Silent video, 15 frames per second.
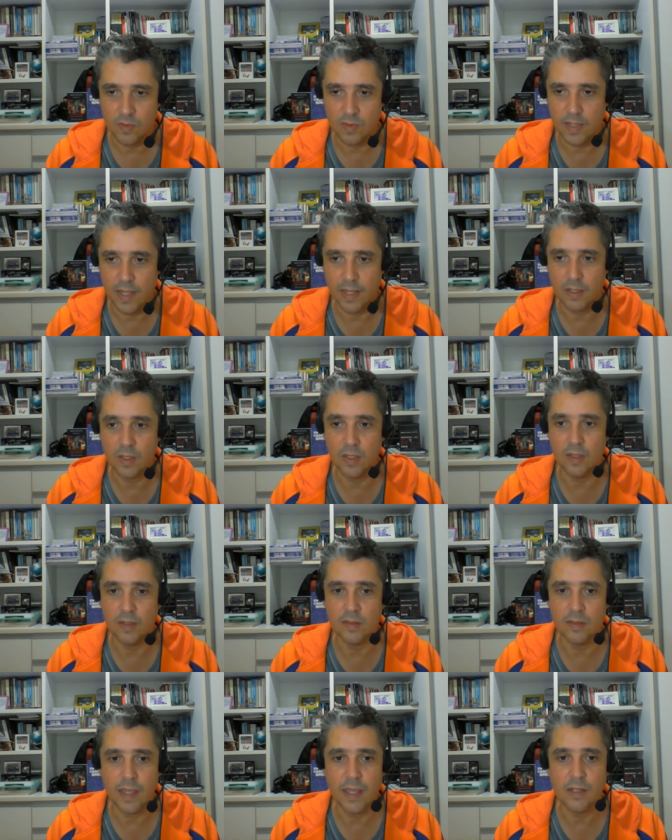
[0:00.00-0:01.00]
that
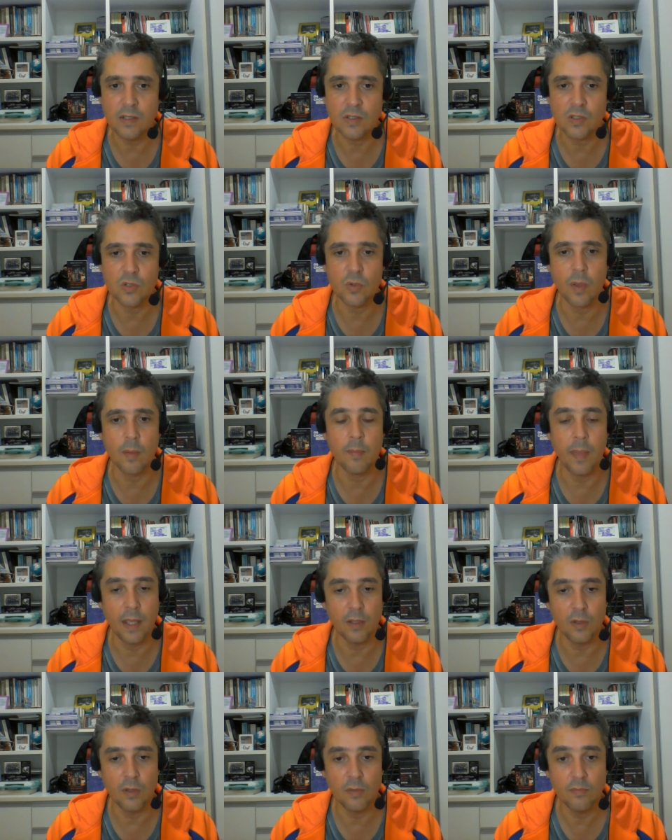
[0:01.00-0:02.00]
intends to
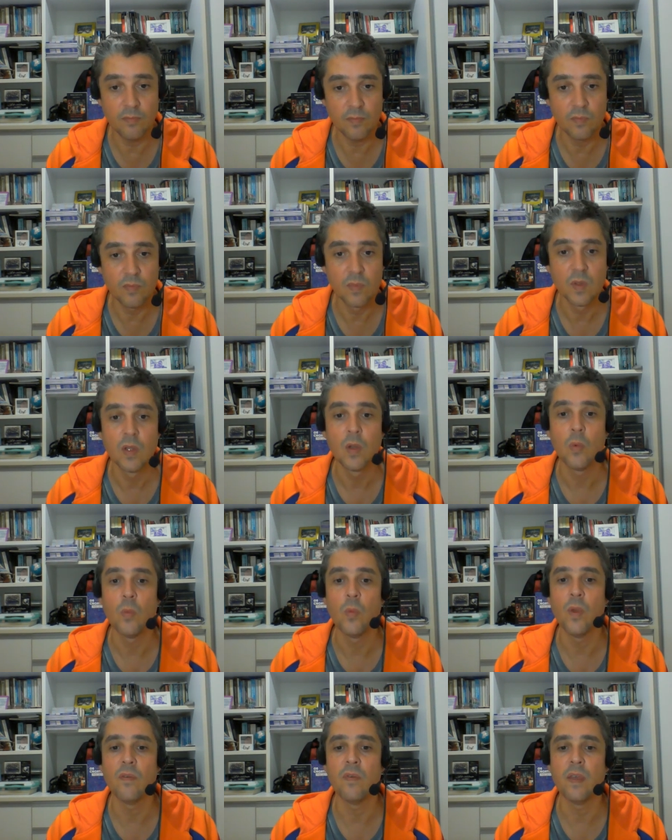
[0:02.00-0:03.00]
abandon
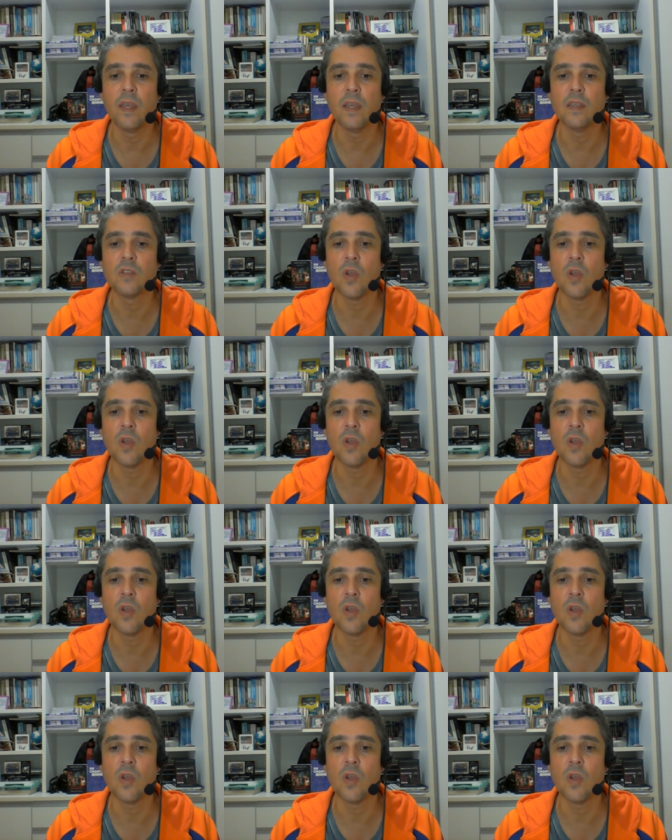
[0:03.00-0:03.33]
with his